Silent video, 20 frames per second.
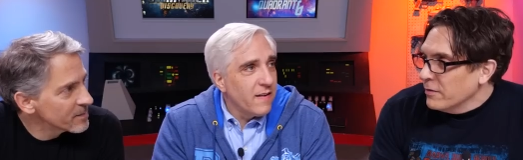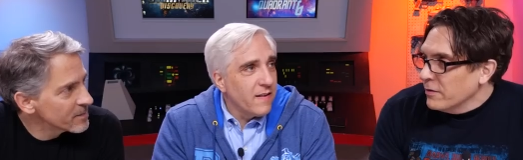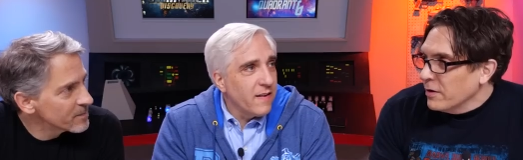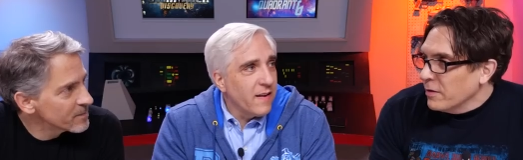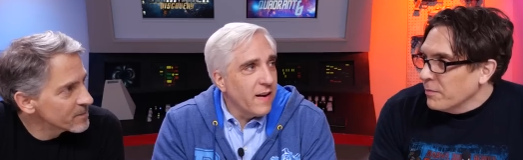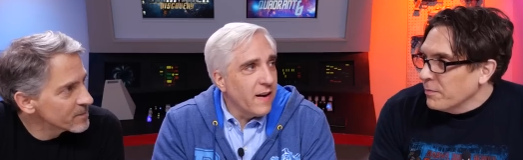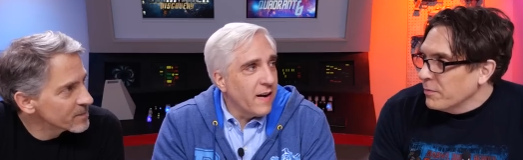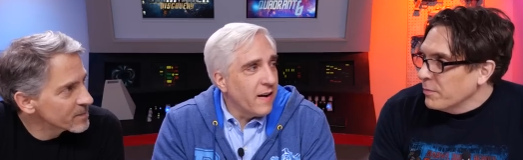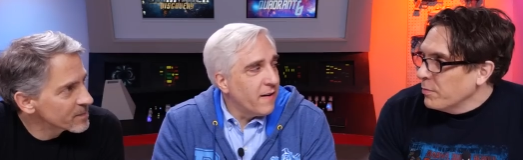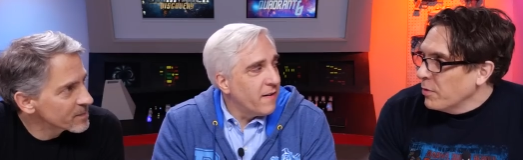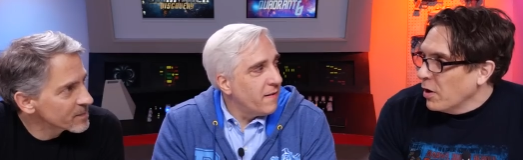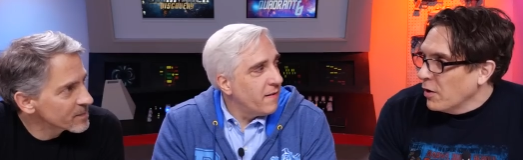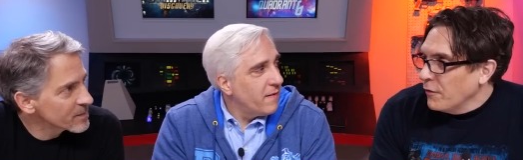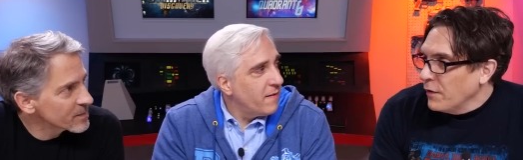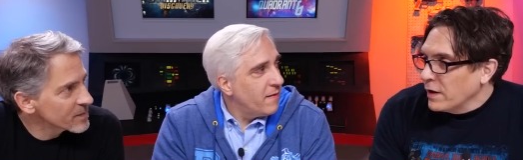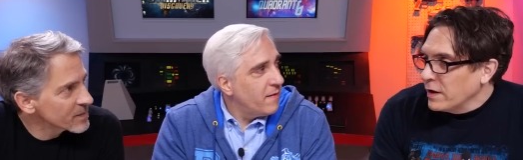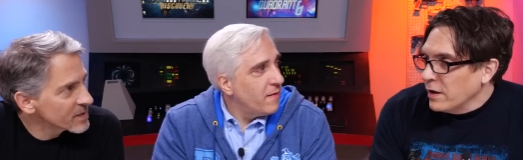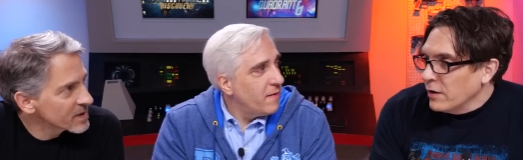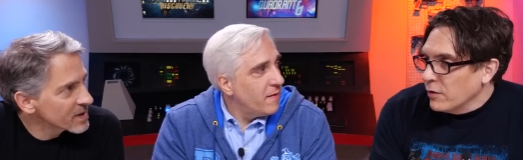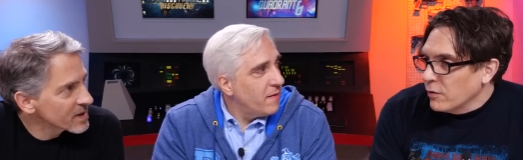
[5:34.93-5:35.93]
Speaker 1: they're yeah.
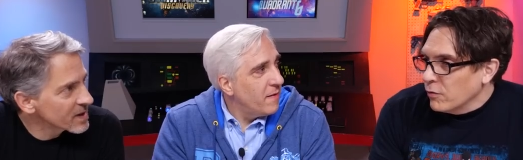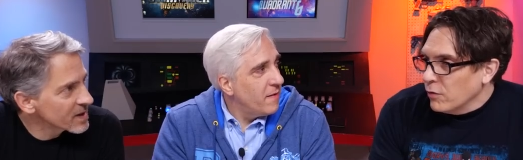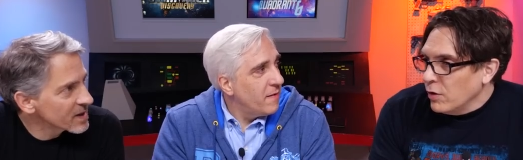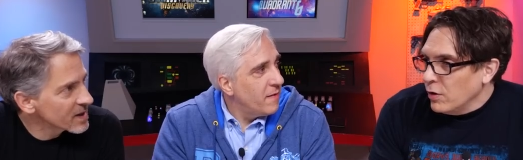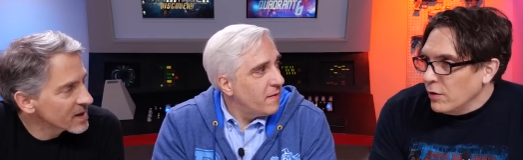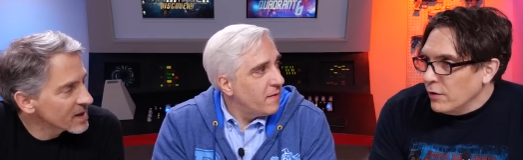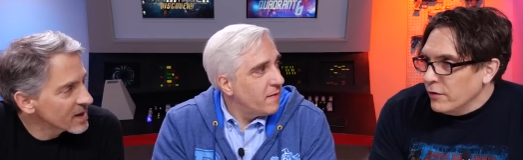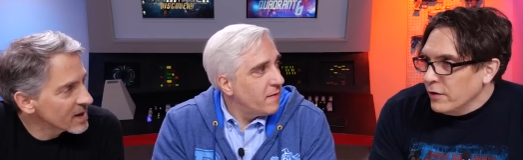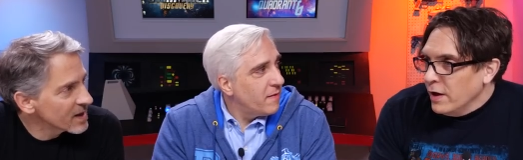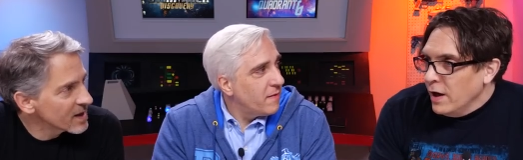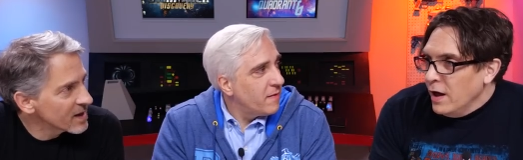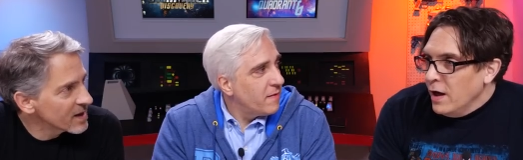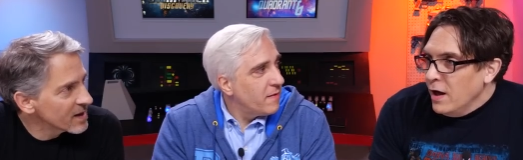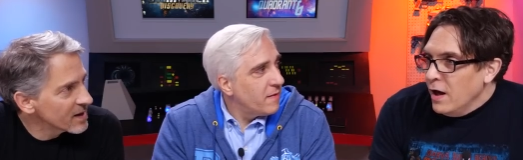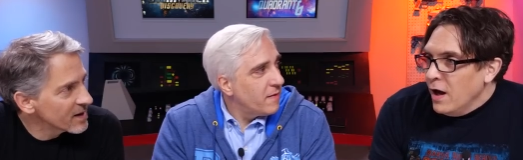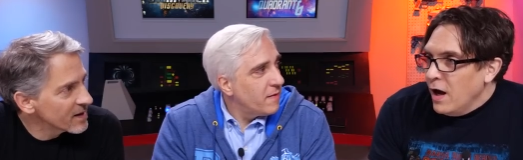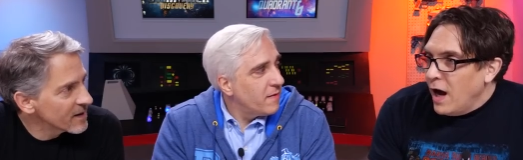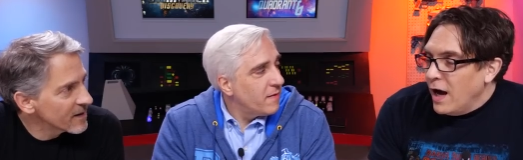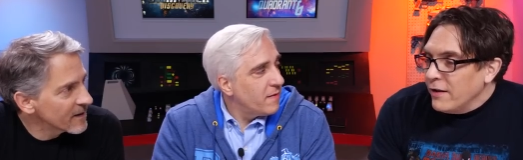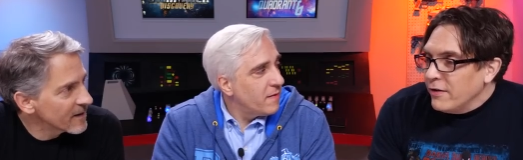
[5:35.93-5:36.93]
perfect in the roles.
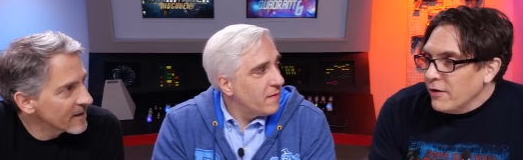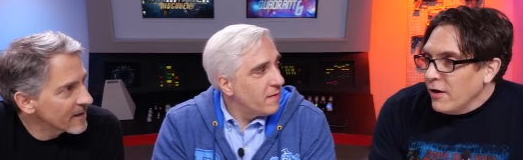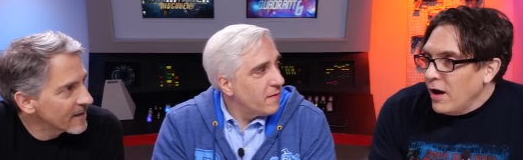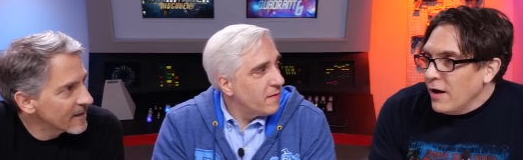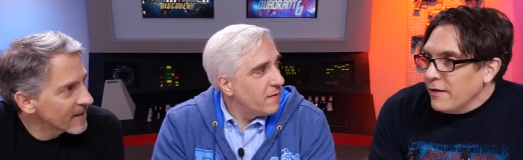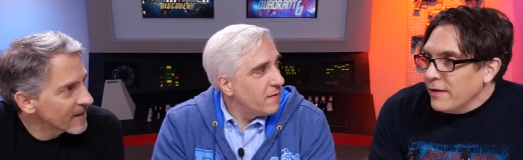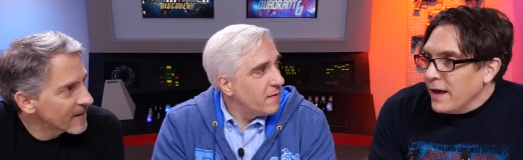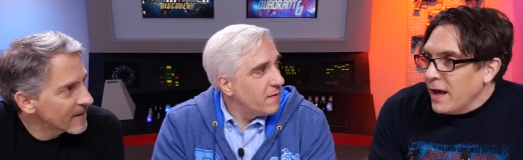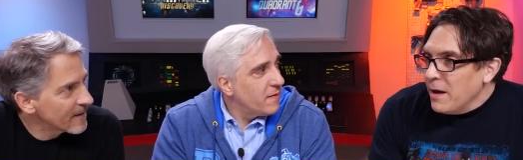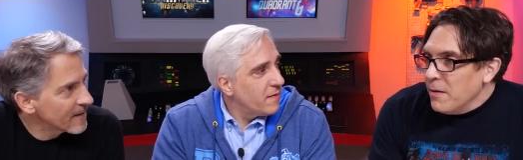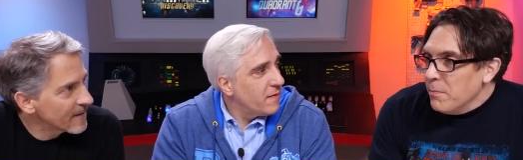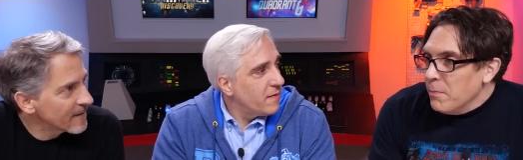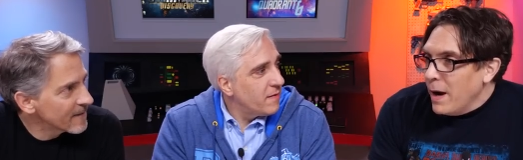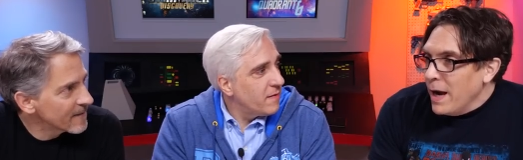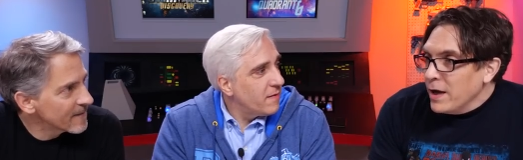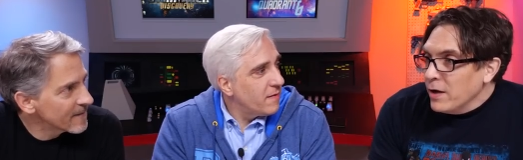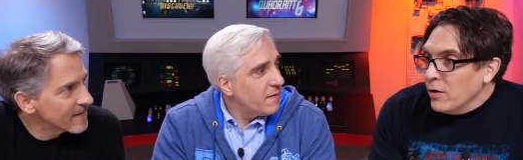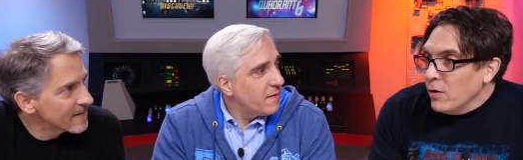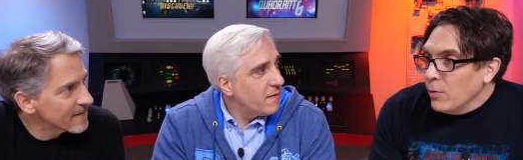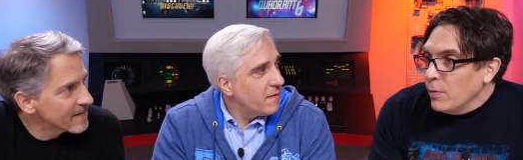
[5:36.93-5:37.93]
I thought that
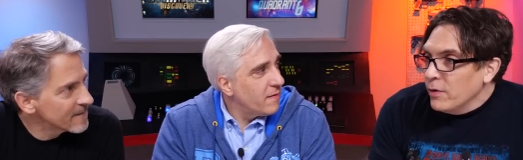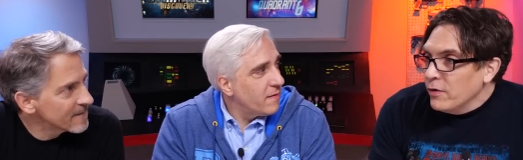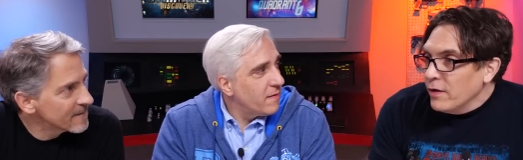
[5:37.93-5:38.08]
Michael was